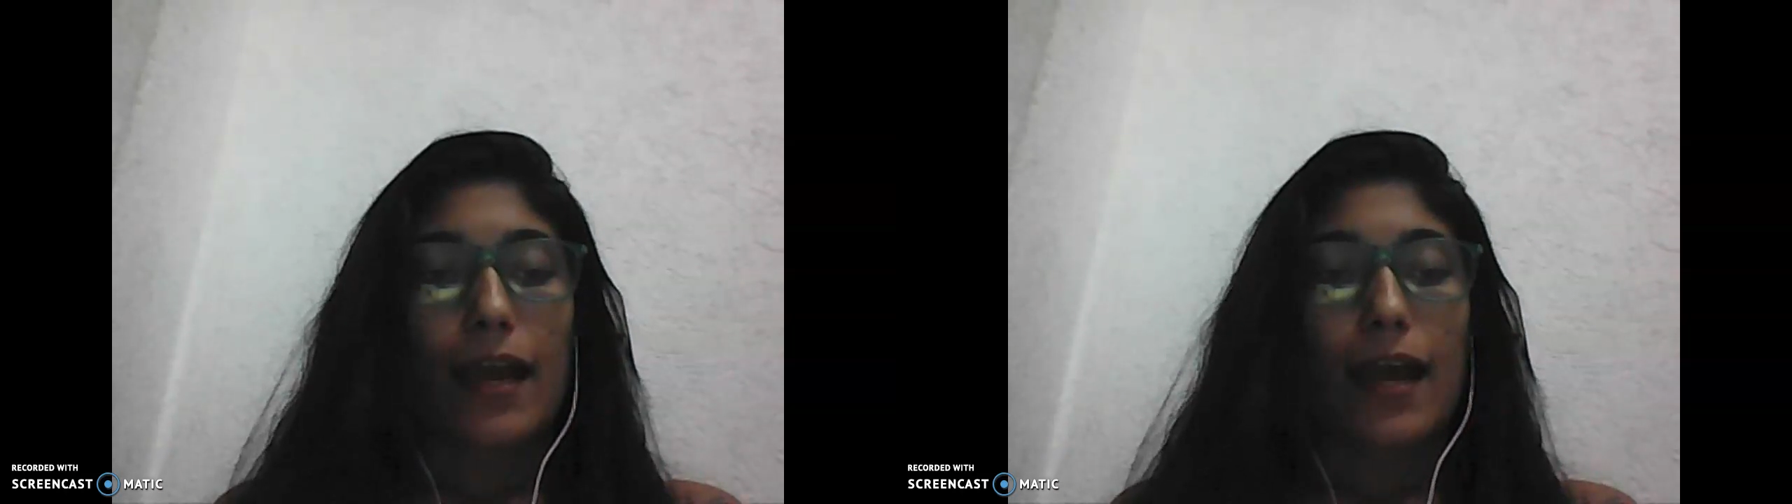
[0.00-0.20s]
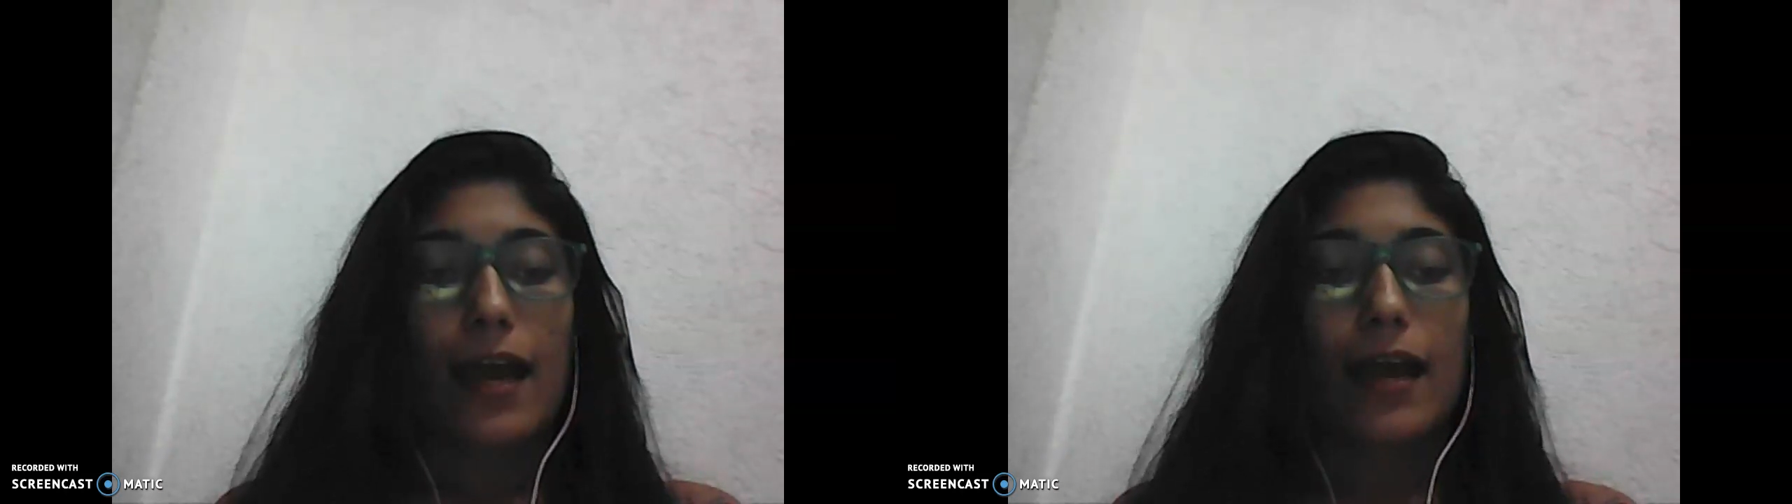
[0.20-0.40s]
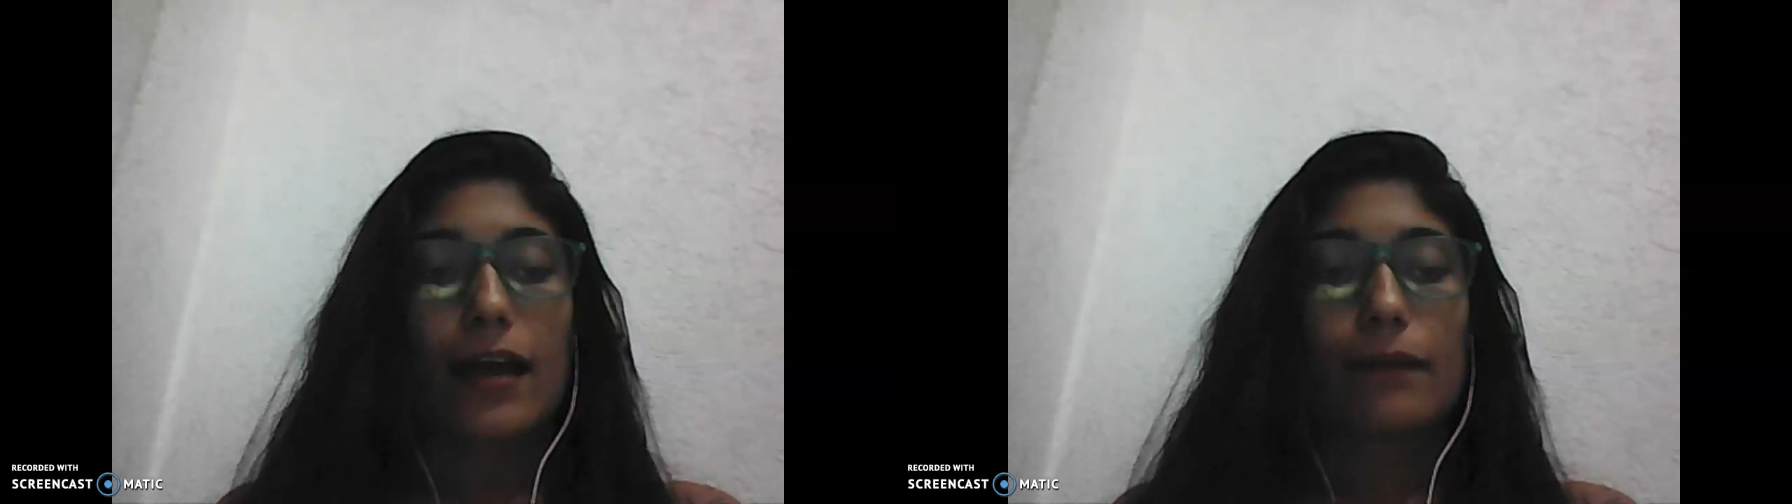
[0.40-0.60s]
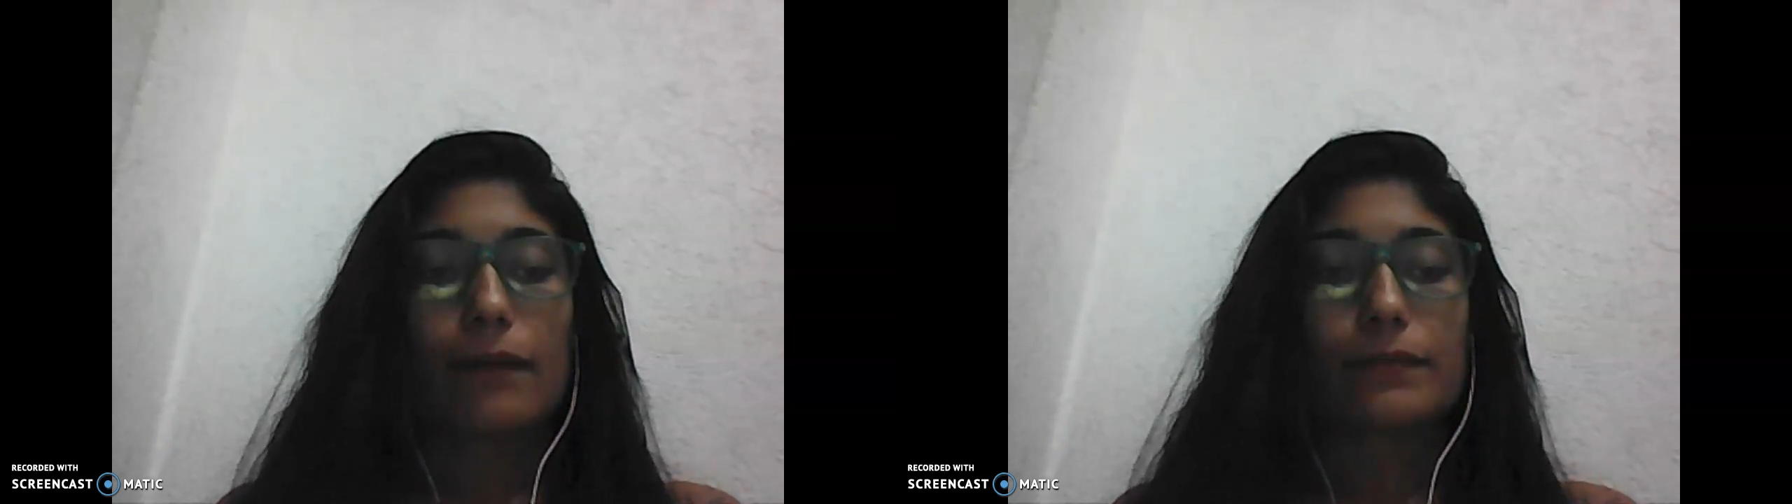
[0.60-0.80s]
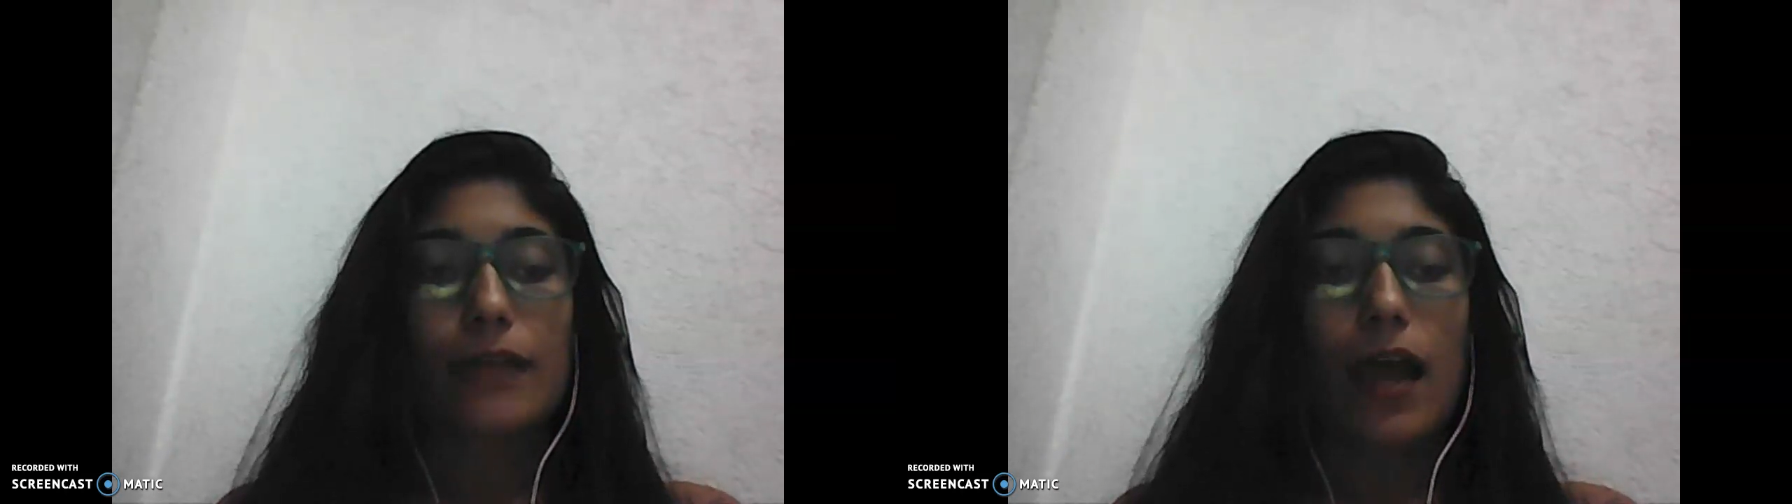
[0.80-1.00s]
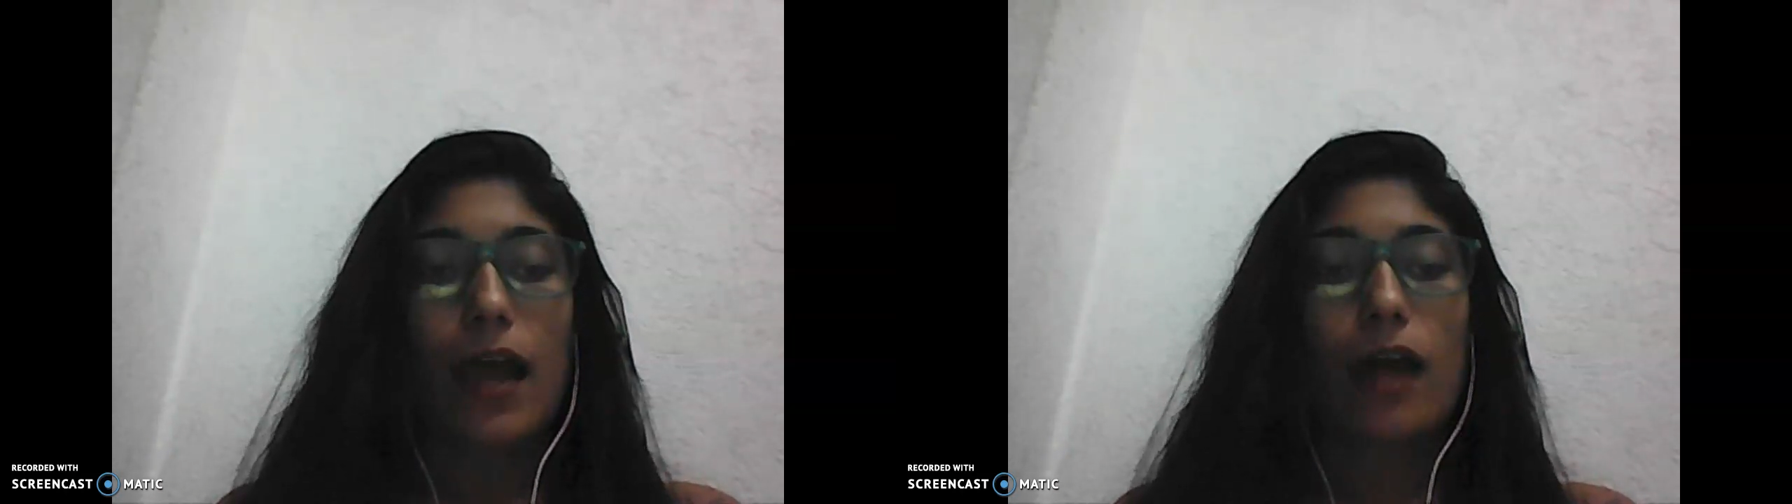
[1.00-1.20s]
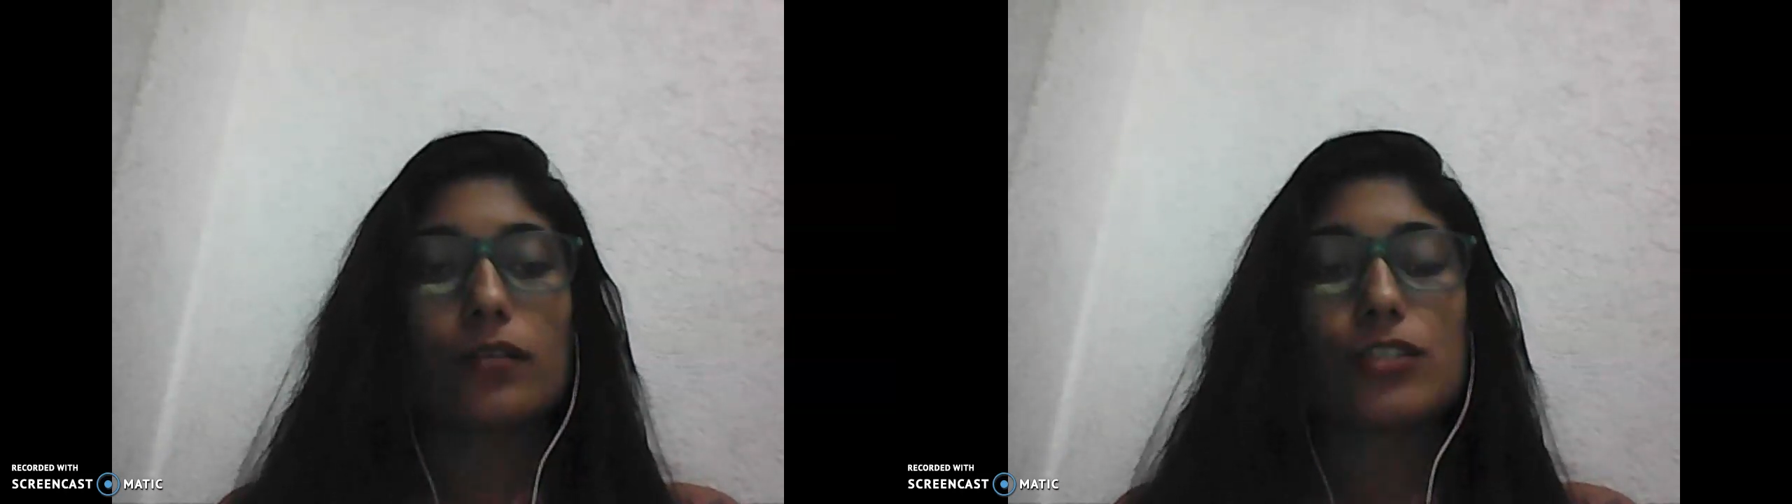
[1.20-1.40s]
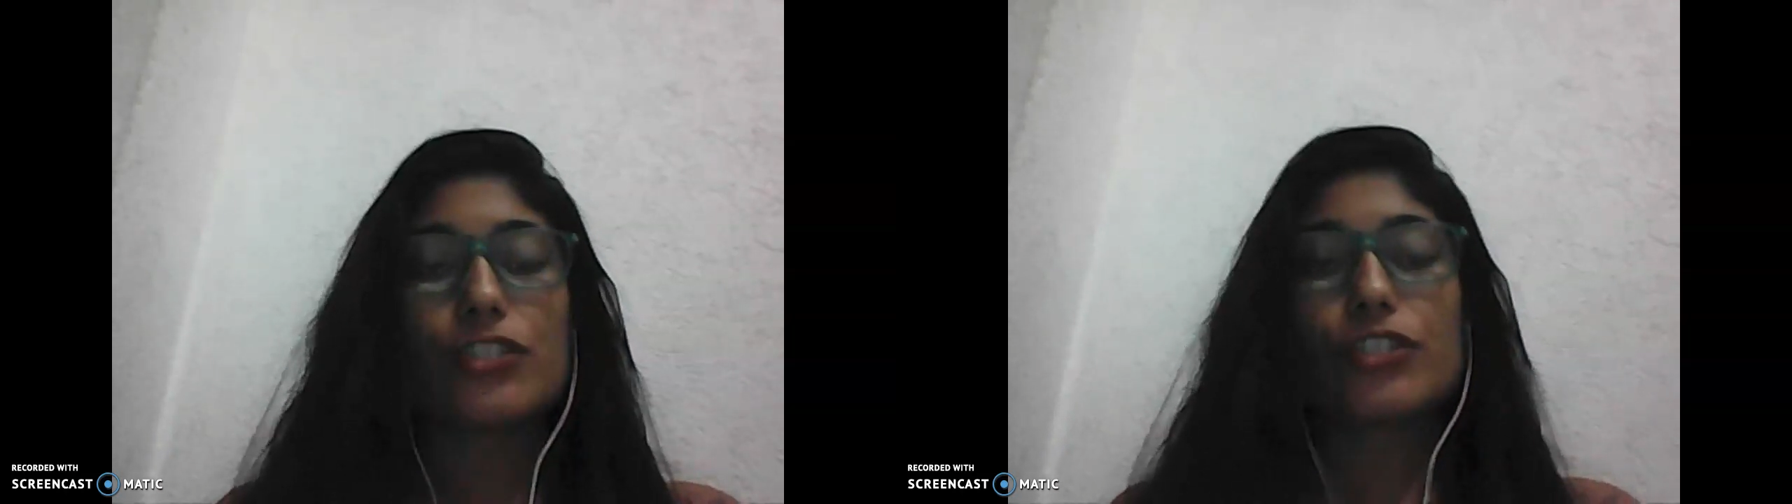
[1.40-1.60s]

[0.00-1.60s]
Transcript: How long